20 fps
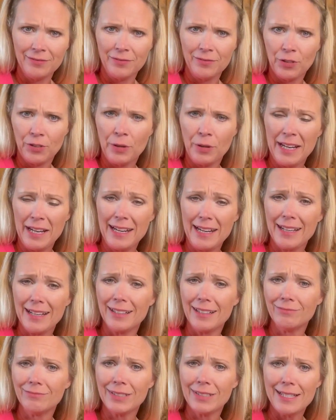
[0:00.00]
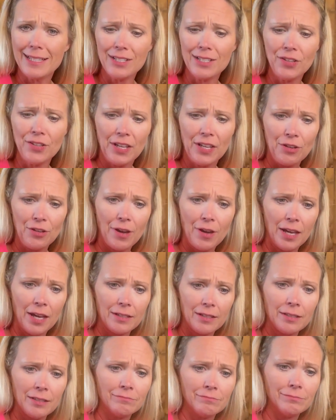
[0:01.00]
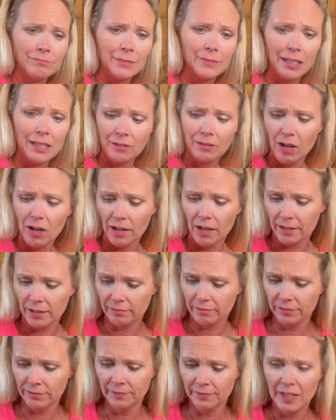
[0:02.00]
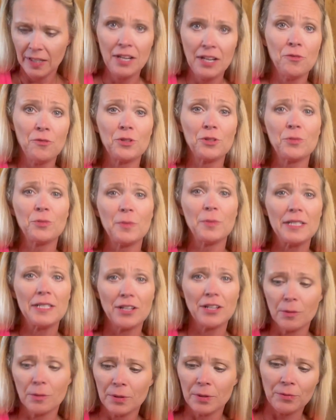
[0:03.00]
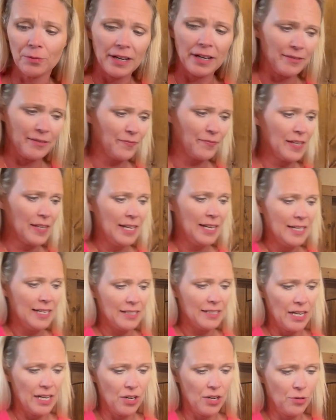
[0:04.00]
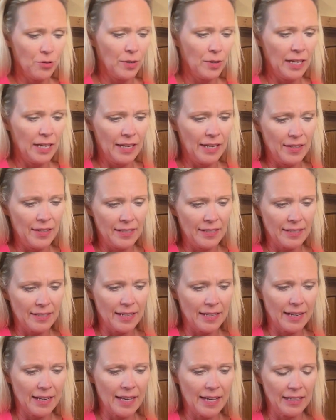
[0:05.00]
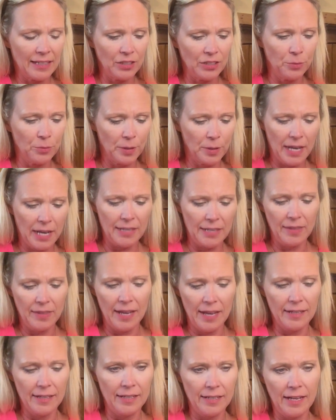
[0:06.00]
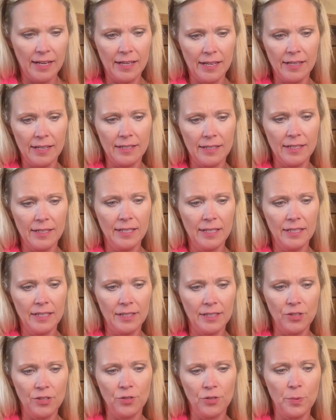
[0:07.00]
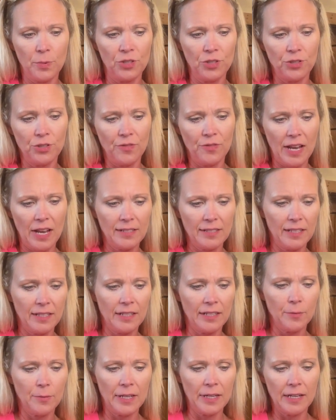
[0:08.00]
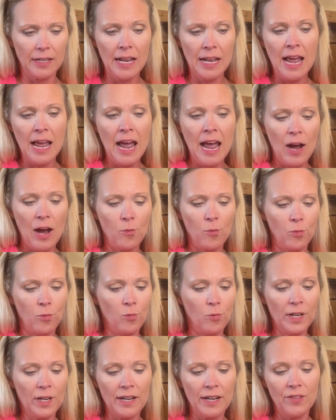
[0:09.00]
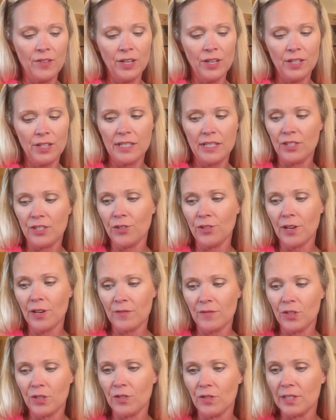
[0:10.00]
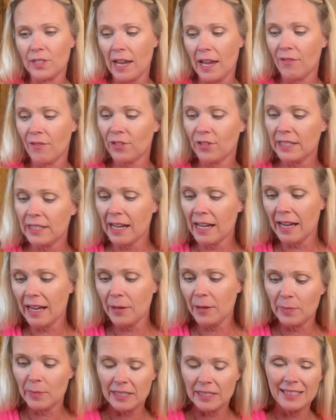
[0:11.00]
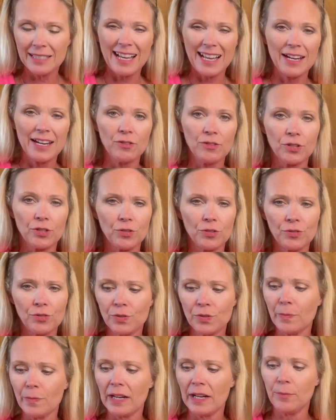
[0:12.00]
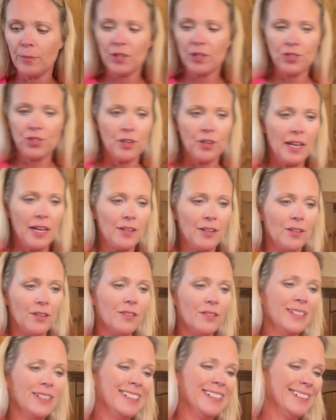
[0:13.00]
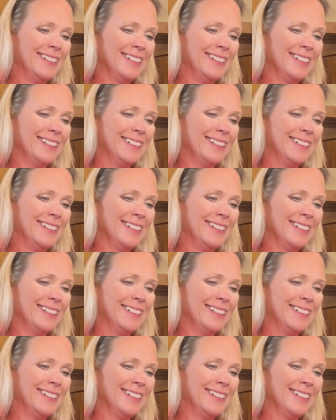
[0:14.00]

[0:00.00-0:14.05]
creating a seal that you can't unlock, which would be terrible, right? So this is going to kind of lubricate that, and so you put your Vaseline around it. What I've heard is you don't have to do this every time, but since I don't use my pressure canner,